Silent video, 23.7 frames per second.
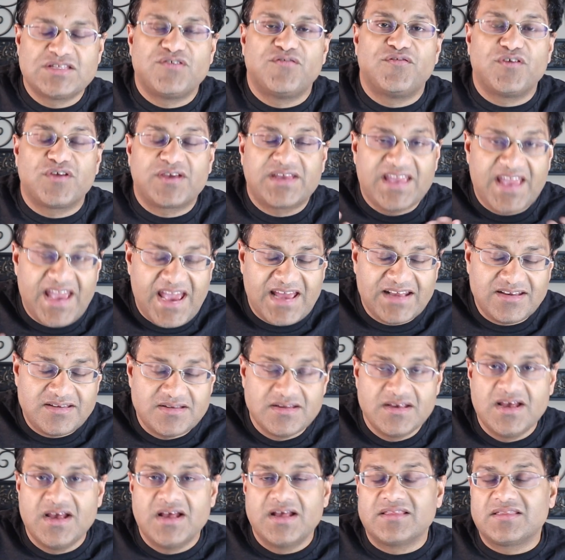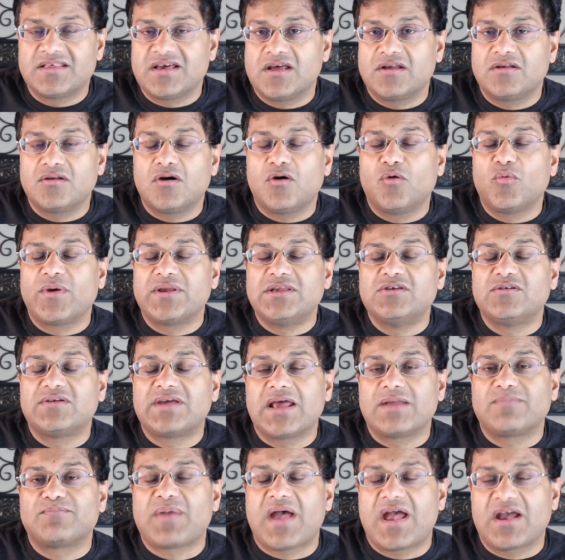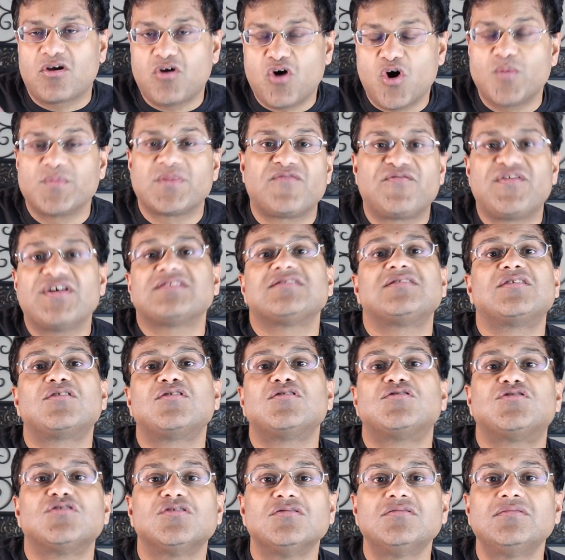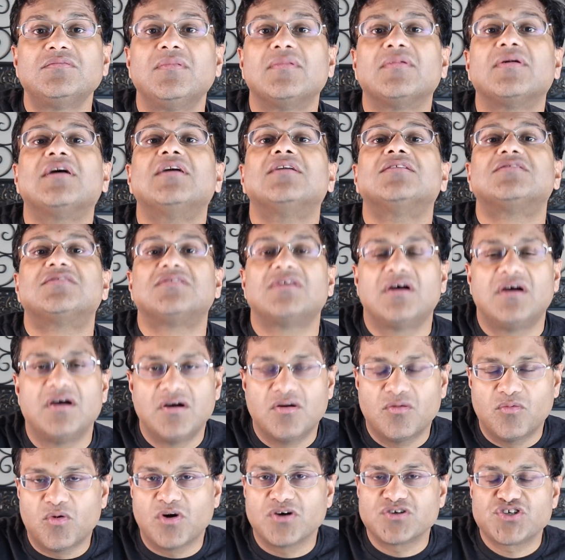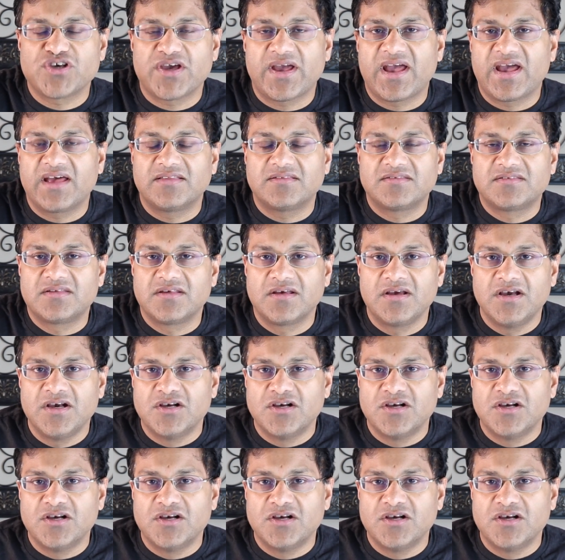If you can't, then when you get back home, the first thing you do is wash your hands.